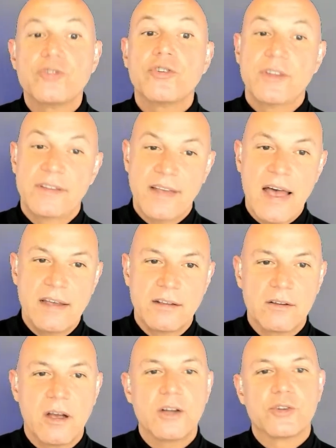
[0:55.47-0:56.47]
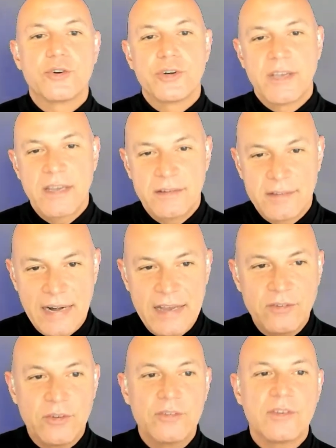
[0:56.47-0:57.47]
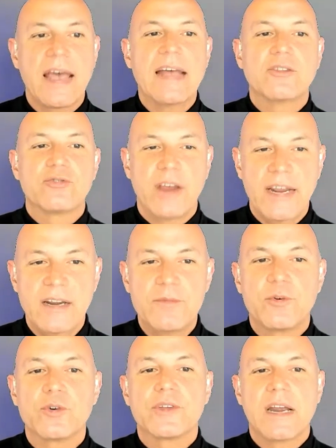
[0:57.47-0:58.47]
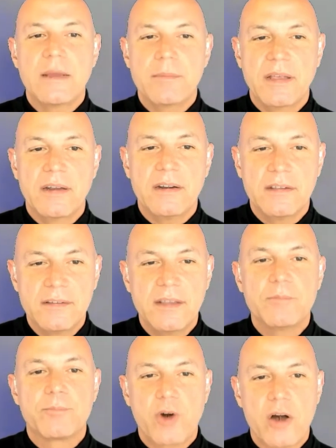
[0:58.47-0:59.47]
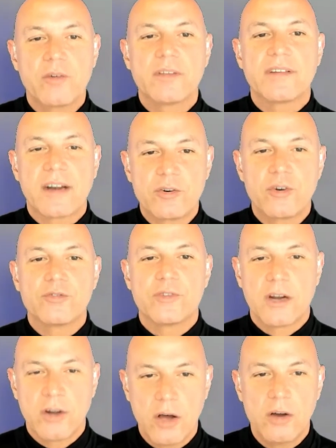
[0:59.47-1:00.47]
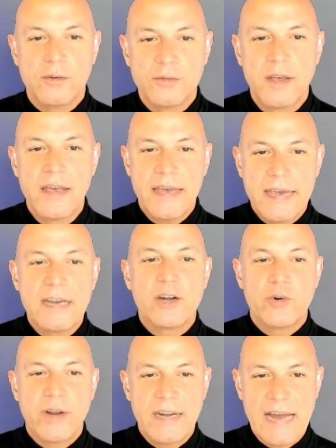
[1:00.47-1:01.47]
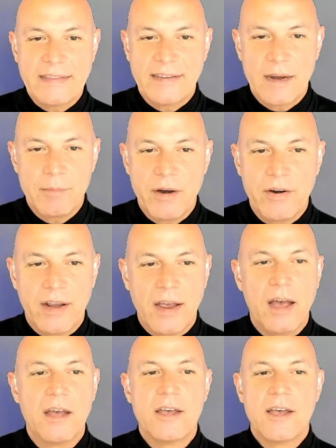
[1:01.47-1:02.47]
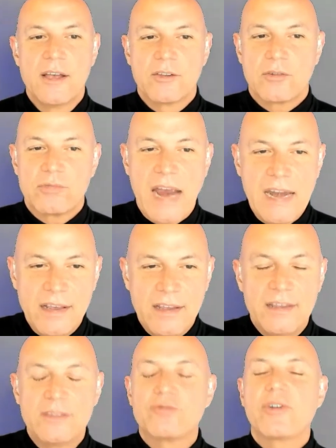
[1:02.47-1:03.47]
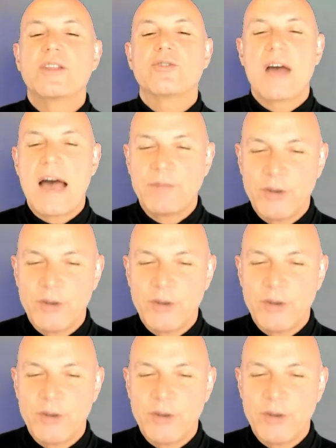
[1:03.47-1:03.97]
designs, turnkey installations, and training for telemedicine programs across the globe, including Latin America. So, Riley, it's great to have